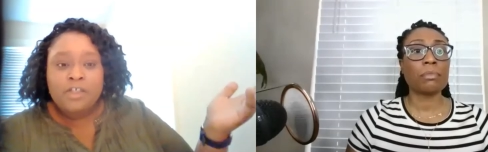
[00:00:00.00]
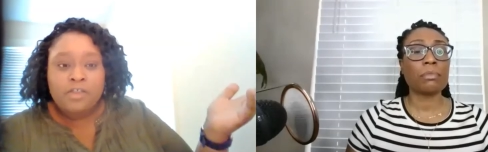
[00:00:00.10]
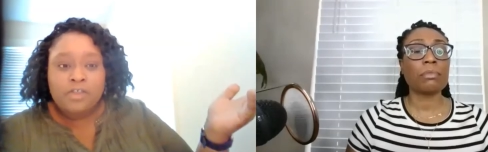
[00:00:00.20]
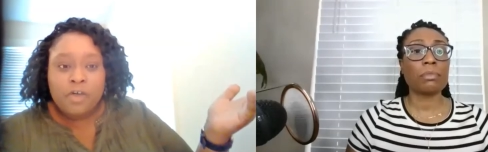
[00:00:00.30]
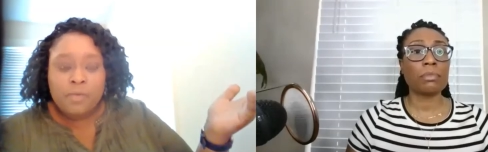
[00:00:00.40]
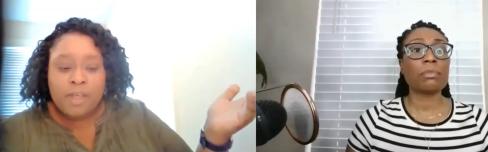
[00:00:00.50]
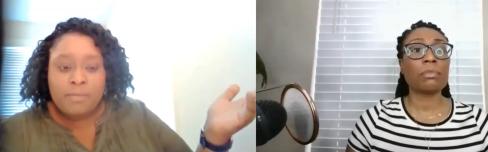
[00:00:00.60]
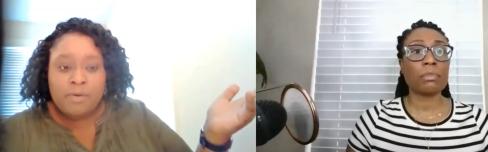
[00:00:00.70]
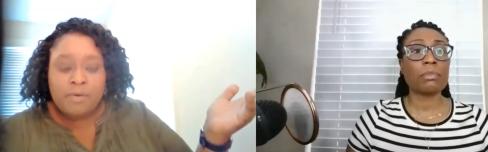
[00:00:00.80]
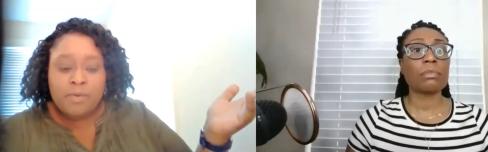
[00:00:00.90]
Speaker 1: control
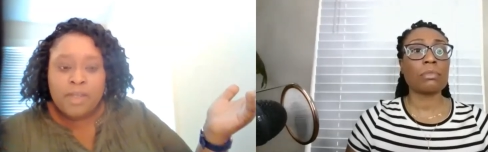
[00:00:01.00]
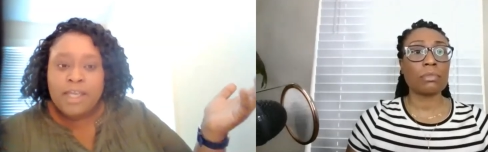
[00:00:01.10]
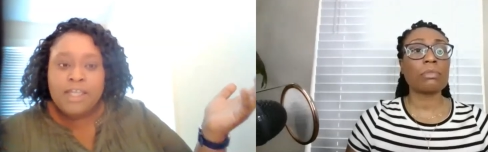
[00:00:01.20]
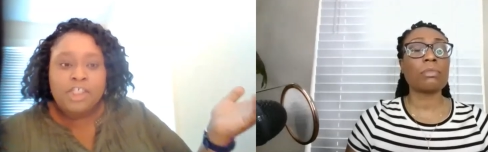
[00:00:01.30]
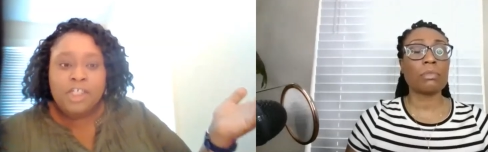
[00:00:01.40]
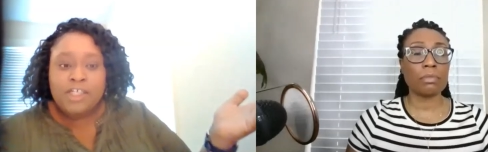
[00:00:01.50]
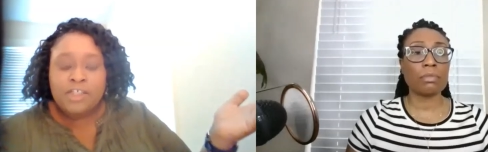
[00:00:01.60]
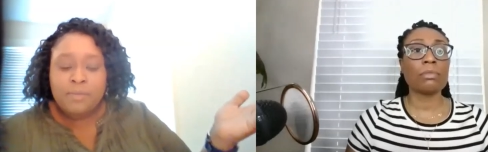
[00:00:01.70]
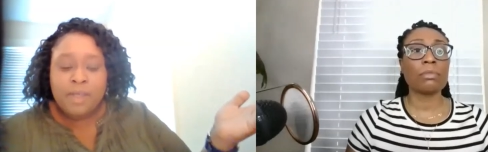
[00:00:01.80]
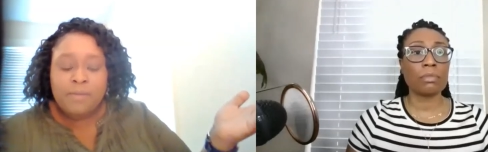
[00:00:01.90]
people. We can't change
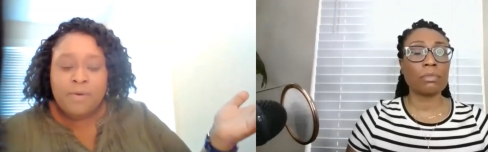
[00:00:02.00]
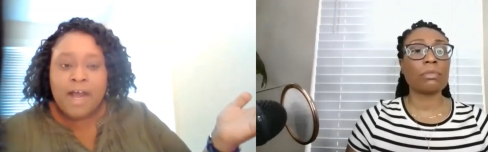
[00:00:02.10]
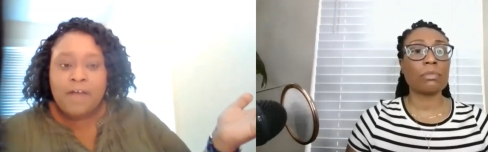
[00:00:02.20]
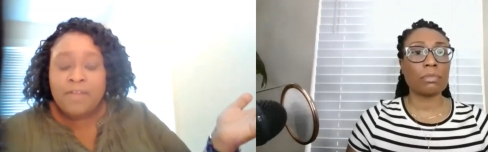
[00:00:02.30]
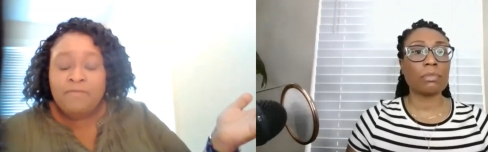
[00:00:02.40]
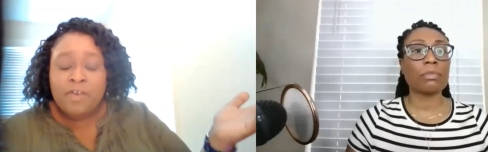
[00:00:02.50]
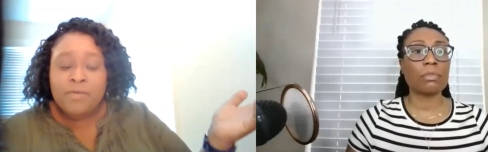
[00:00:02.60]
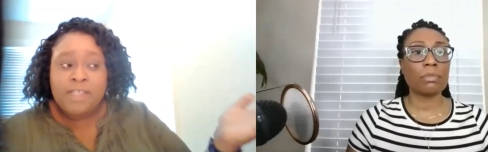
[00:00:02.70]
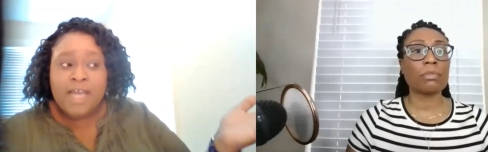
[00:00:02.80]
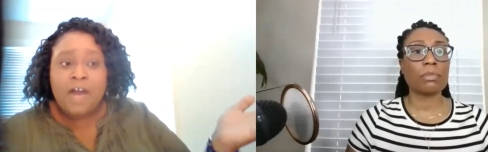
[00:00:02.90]
people, how they view
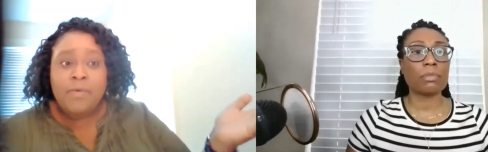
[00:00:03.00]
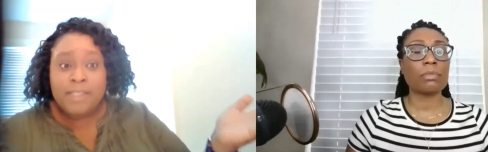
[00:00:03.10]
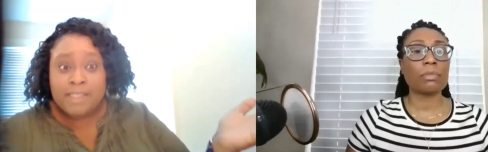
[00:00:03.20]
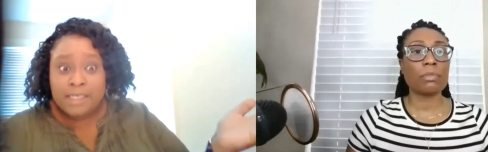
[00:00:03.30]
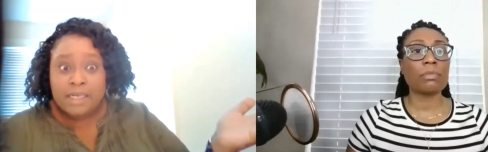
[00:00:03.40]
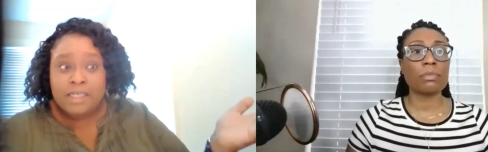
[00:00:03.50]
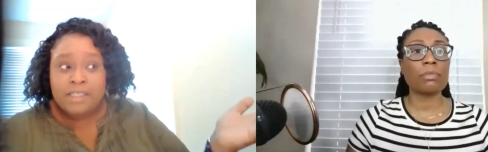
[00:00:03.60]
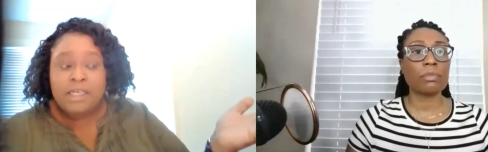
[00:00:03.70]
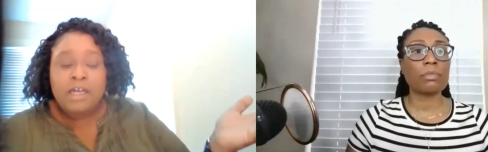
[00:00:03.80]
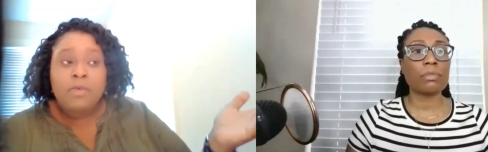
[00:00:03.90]
us or how we see us.
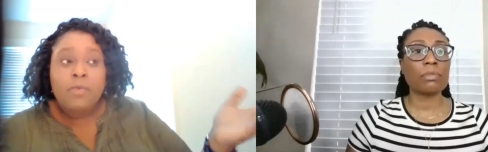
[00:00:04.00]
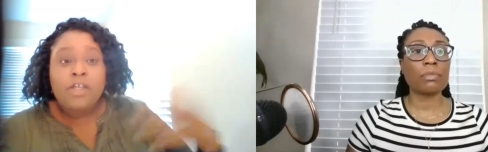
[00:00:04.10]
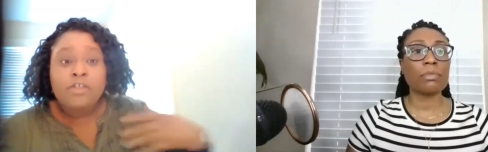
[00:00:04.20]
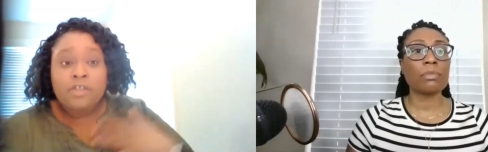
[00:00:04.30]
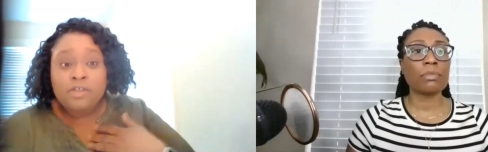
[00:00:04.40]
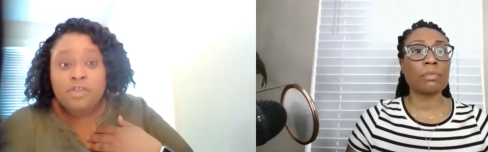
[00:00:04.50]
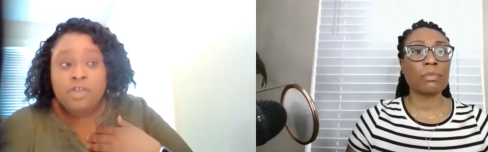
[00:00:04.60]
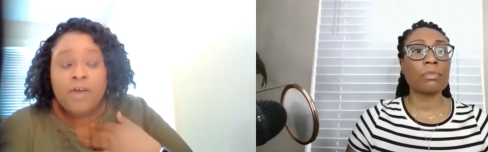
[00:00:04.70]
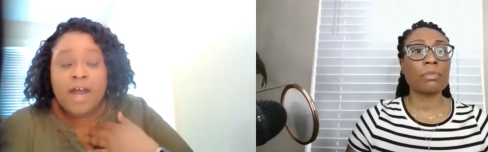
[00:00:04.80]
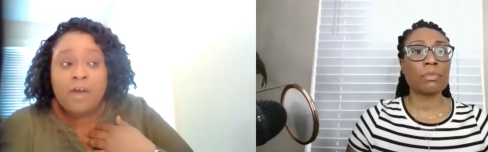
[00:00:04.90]
We can control
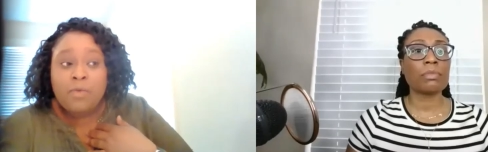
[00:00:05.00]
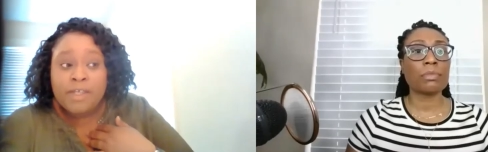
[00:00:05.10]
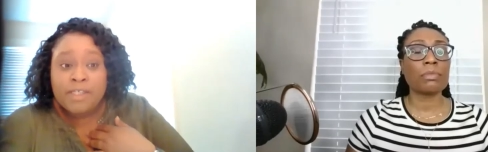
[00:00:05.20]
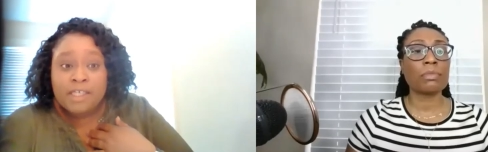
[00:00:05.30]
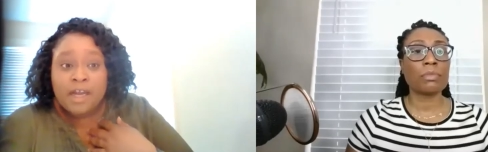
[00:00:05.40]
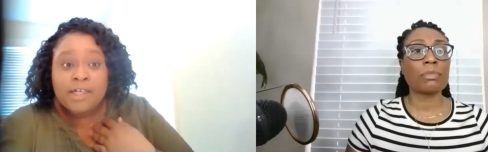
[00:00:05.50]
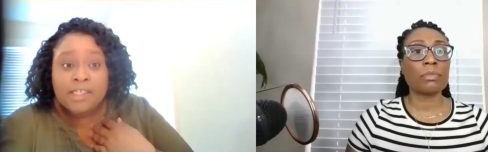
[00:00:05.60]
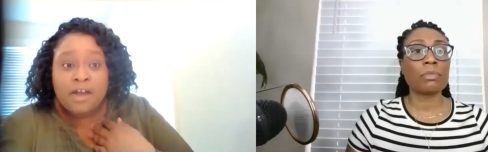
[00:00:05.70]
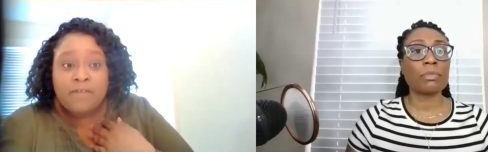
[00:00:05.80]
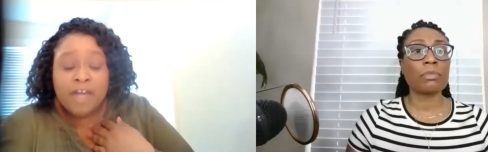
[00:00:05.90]
how we see
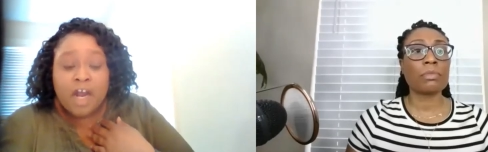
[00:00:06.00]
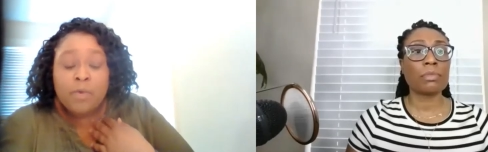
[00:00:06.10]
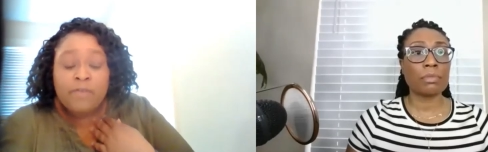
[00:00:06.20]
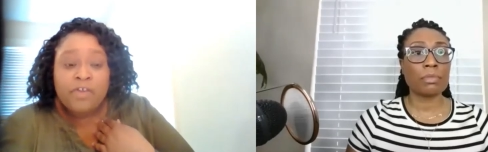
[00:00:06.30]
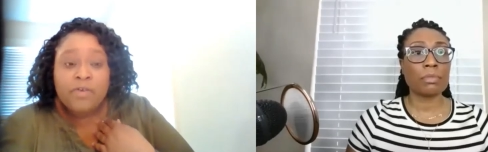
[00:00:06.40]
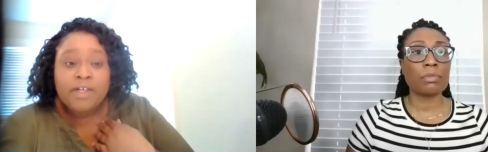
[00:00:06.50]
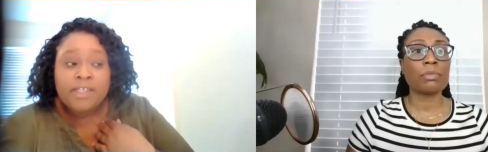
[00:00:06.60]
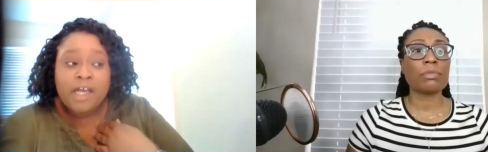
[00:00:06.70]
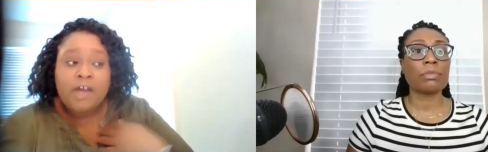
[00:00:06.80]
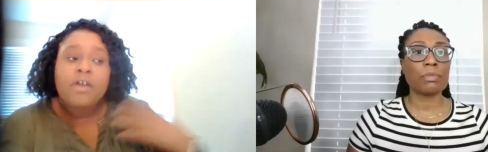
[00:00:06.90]
ourselves and how we view
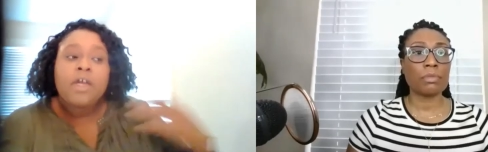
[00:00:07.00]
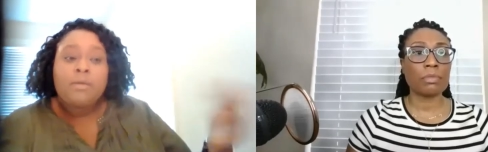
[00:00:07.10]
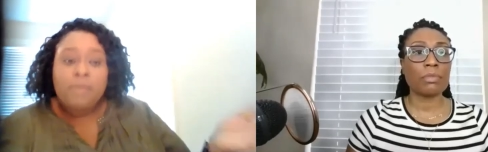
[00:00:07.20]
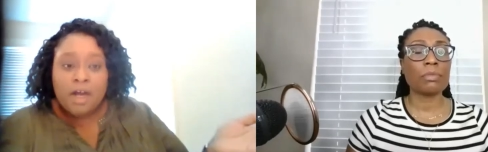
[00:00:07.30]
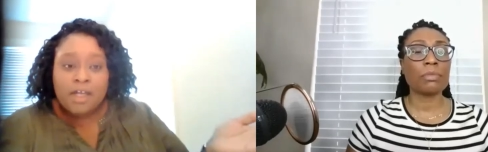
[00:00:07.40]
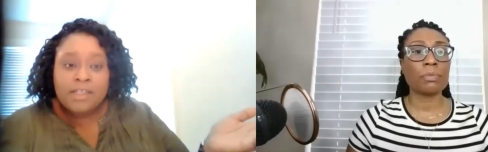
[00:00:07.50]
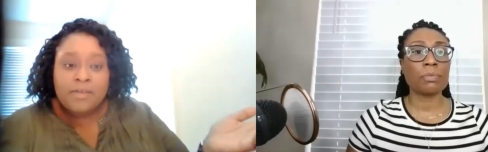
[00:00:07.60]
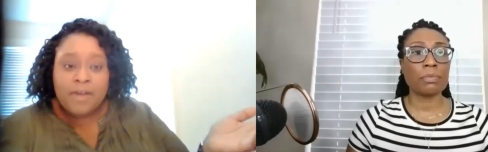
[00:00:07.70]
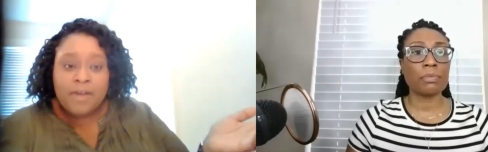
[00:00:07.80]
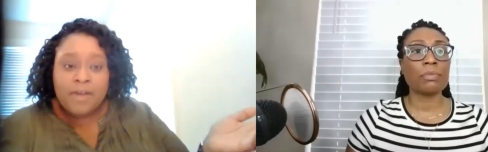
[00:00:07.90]
ourselves, but also I
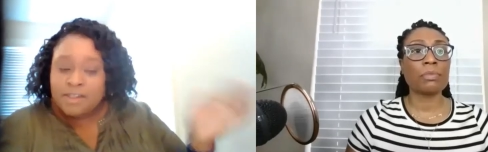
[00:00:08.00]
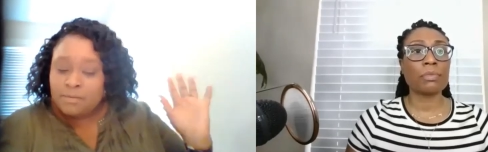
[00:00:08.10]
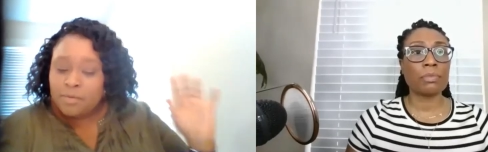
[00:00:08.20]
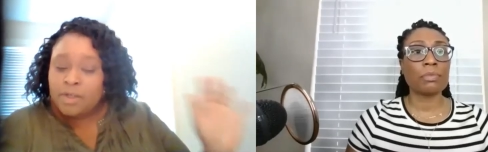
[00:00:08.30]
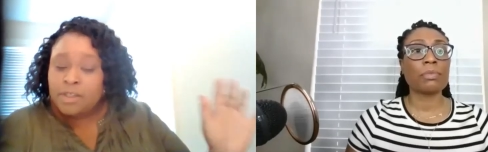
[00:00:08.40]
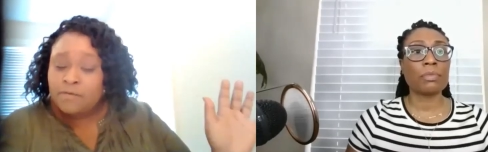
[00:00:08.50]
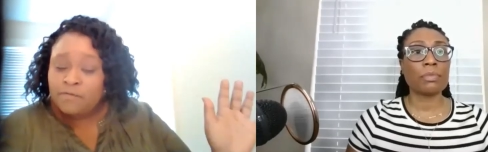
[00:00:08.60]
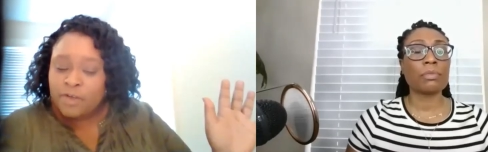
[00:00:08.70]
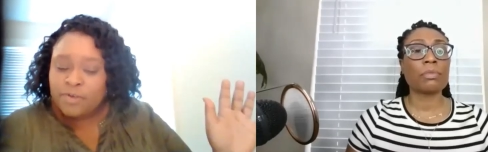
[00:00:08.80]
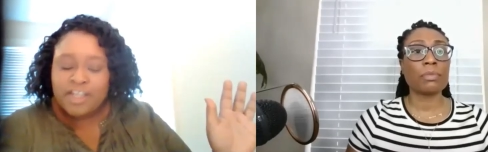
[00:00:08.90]
think is the importance of
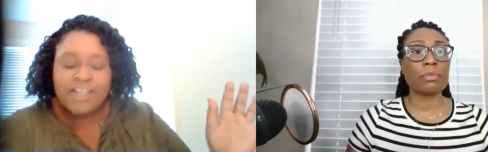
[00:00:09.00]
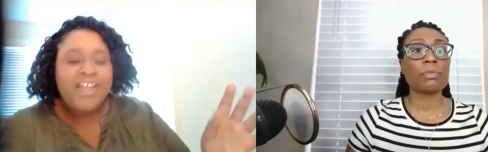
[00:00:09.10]
voting,